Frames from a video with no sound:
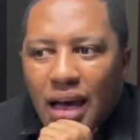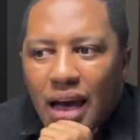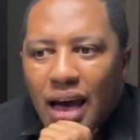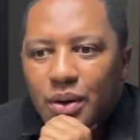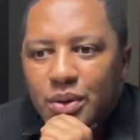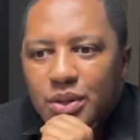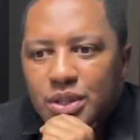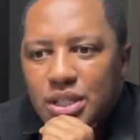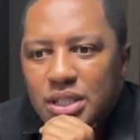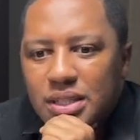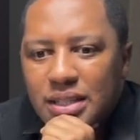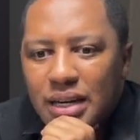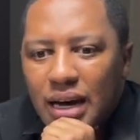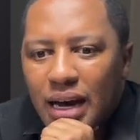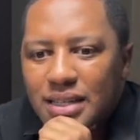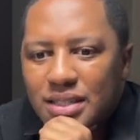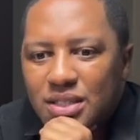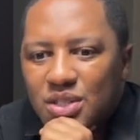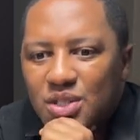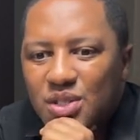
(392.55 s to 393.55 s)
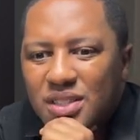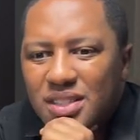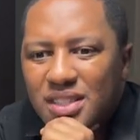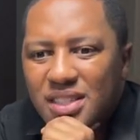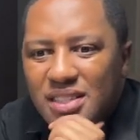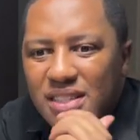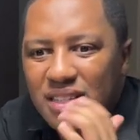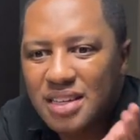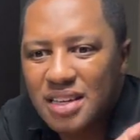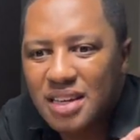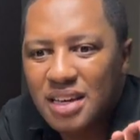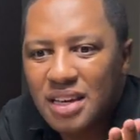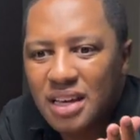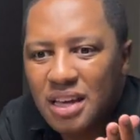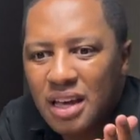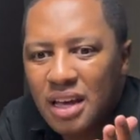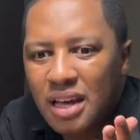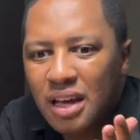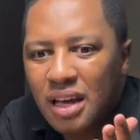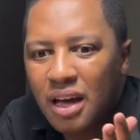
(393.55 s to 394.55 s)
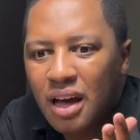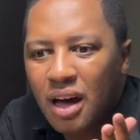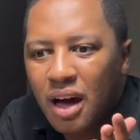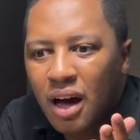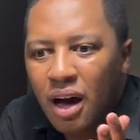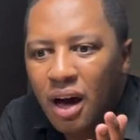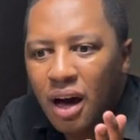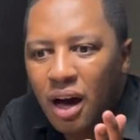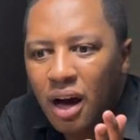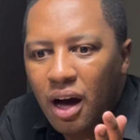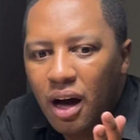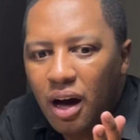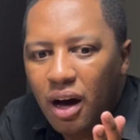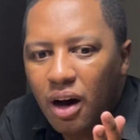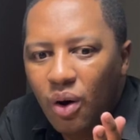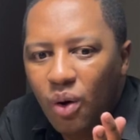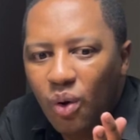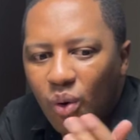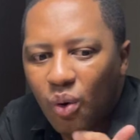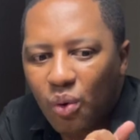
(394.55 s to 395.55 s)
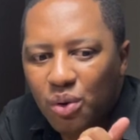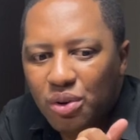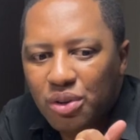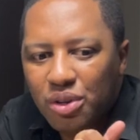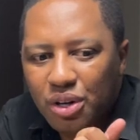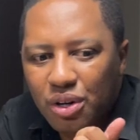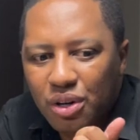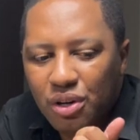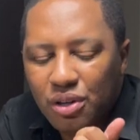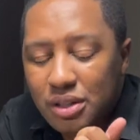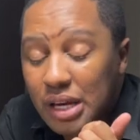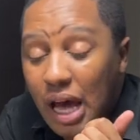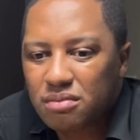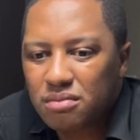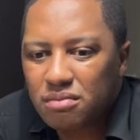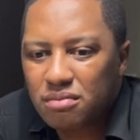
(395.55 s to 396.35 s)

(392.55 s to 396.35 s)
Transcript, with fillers: and it was just nice to see all the girls.